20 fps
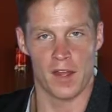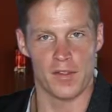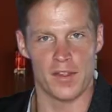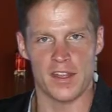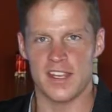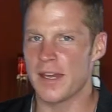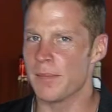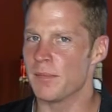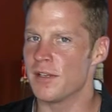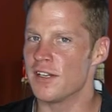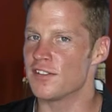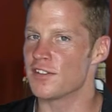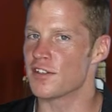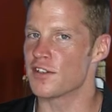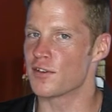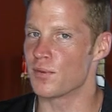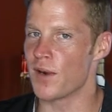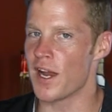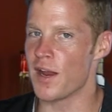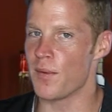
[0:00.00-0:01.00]
The gimlet is a
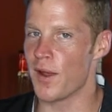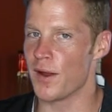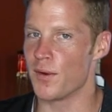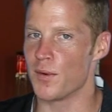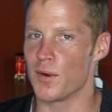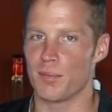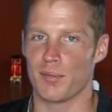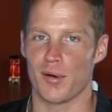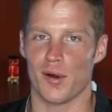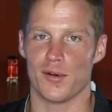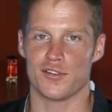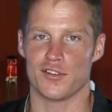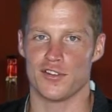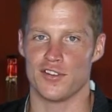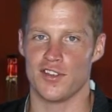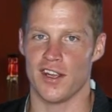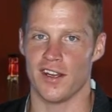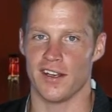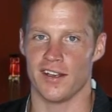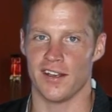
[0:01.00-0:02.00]
great way to approach
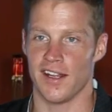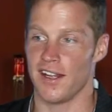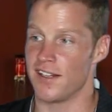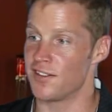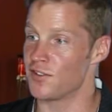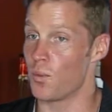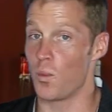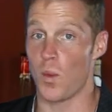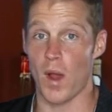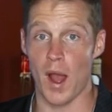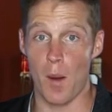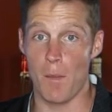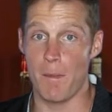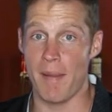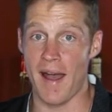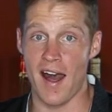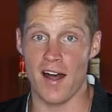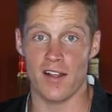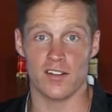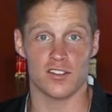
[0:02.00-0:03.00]
gin. It's well
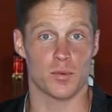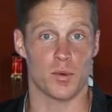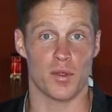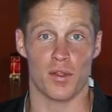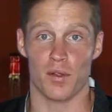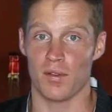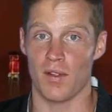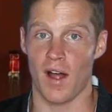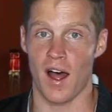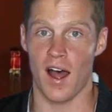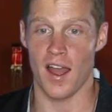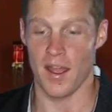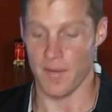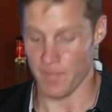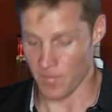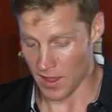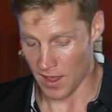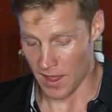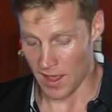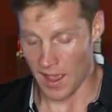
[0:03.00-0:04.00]
balanced with lime
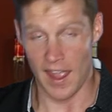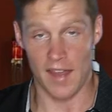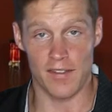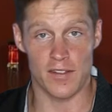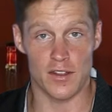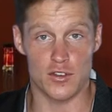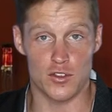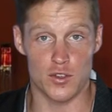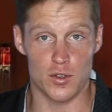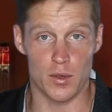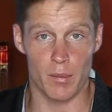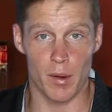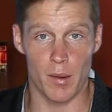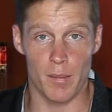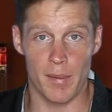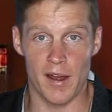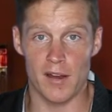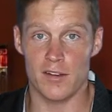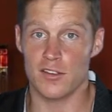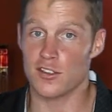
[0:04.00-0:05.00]
and the juniper
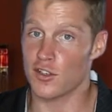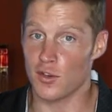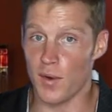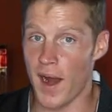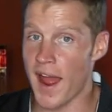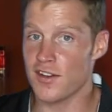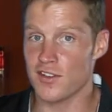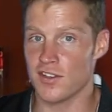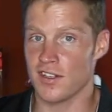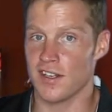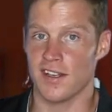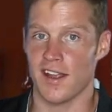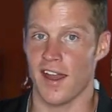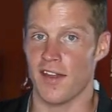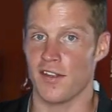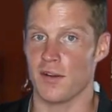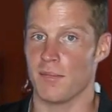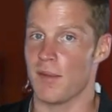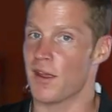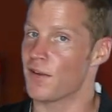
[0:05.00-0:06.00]
berries crashing
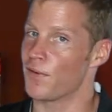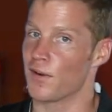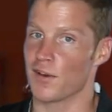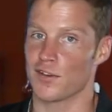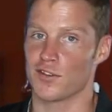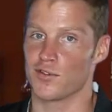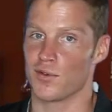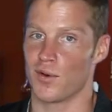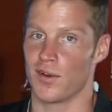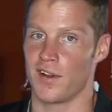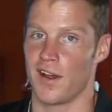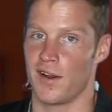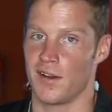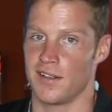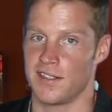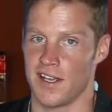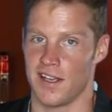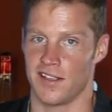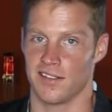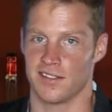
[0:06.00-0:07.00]
together to make for an extraordinary
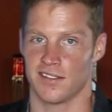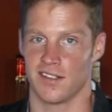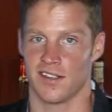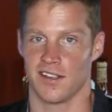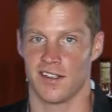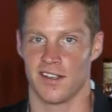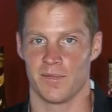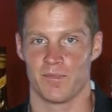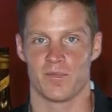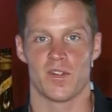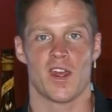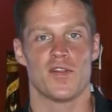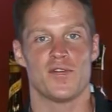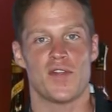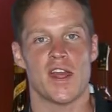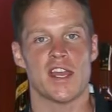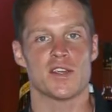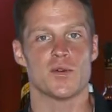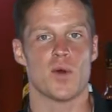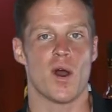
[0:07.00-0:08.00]
taste.
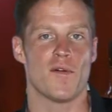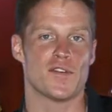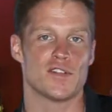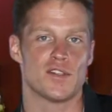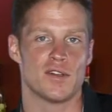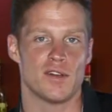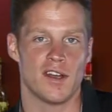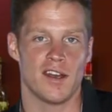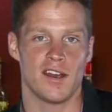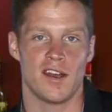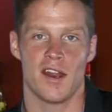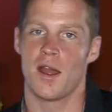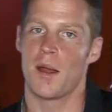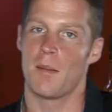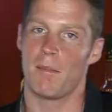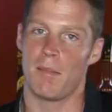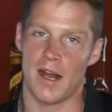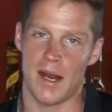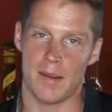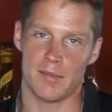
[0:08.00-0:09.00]
Thank you all for tuning in.
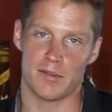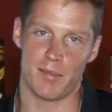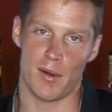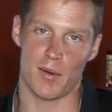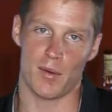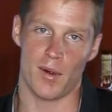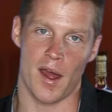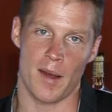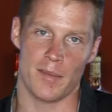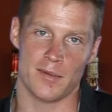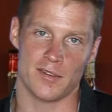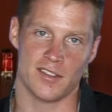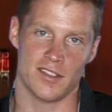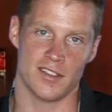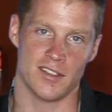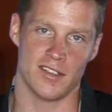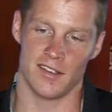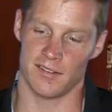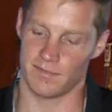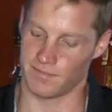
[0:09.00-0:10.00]
My name is Beau
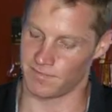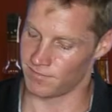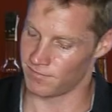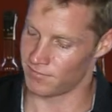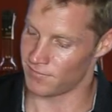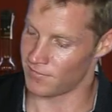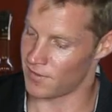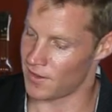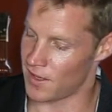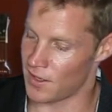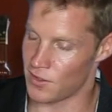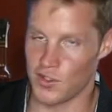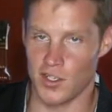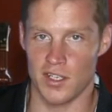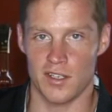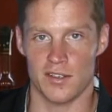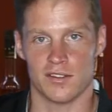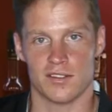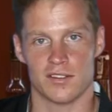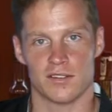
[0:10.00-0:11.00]
Robinson, and
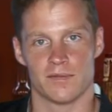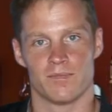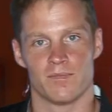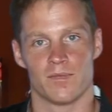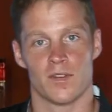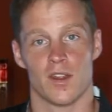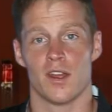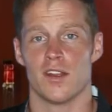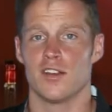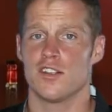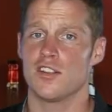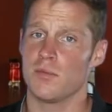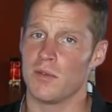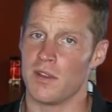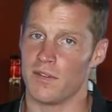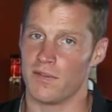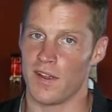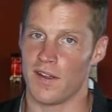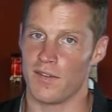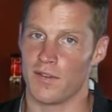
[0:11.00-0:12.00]
cheers. Do
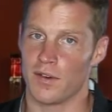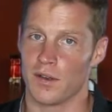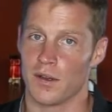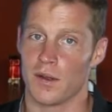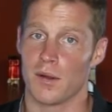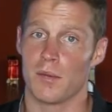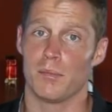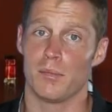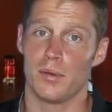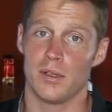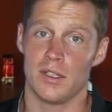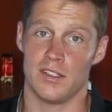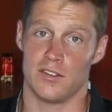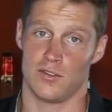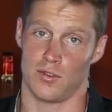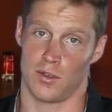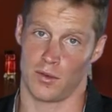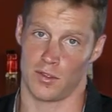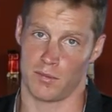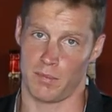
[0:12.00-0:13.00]
me a favor, please
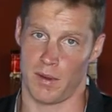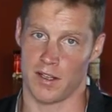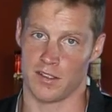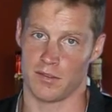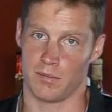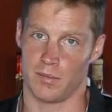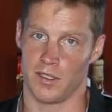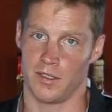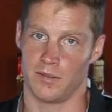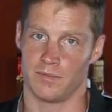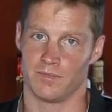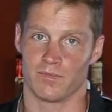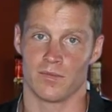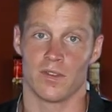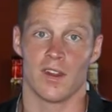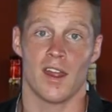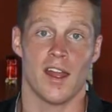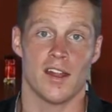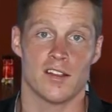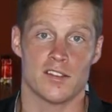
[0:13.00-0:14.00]
drink responsibly
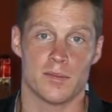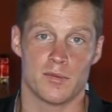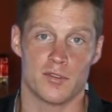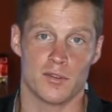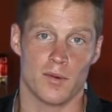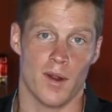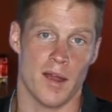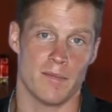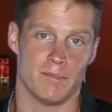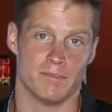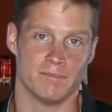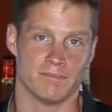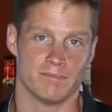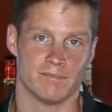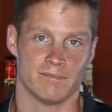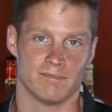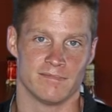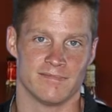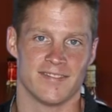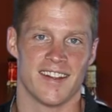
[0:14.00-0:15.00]
and subscribe.
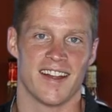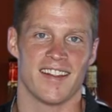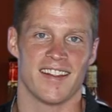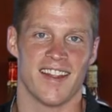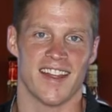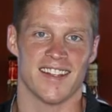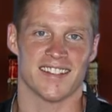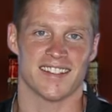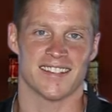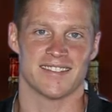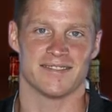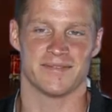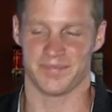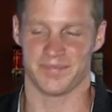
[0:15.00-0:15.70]
Thanks.